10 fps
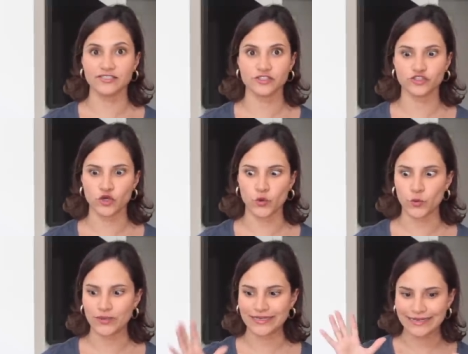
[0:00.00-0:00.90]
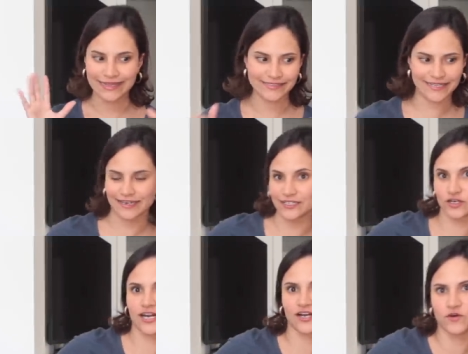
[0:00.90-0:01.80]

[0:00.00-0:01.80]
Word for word: So that's it, let's crack it